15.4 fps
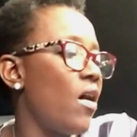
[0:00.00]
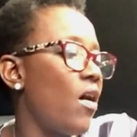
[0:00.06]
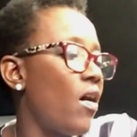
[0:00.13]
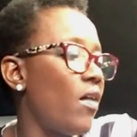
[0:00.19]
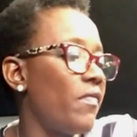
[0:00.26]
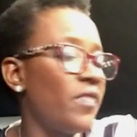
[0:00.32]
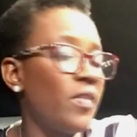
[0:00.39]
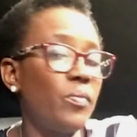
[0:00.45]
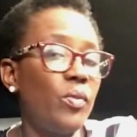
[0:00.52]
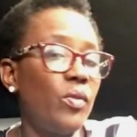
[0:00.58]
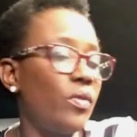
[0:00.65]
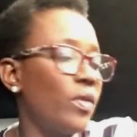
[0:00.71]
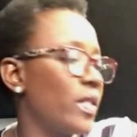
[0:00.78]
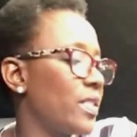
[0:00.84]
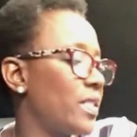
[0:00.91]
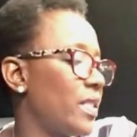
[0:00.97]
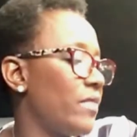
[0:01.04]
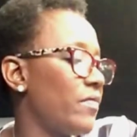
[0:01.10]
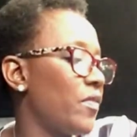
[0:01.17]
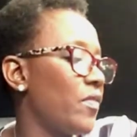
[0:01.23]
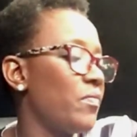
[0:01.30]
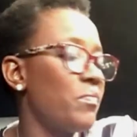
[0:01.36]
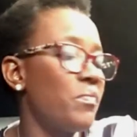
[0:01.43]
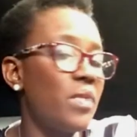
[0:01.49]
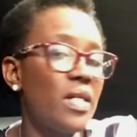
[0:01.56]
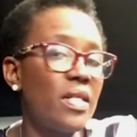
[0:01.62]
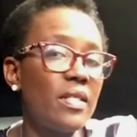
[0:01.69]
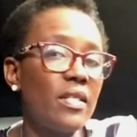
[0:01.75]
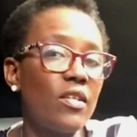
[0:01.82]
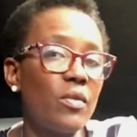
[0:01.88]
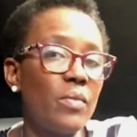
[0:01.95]
of the Prerogative of
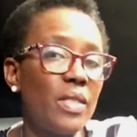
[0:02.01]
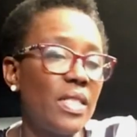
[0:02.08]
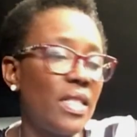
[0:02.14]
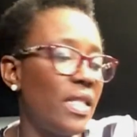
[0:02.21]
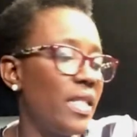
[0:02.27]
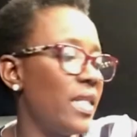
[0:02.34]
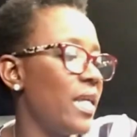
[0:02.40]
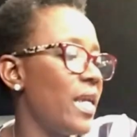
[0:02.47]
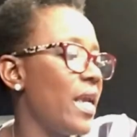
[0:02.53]
Mercy Committee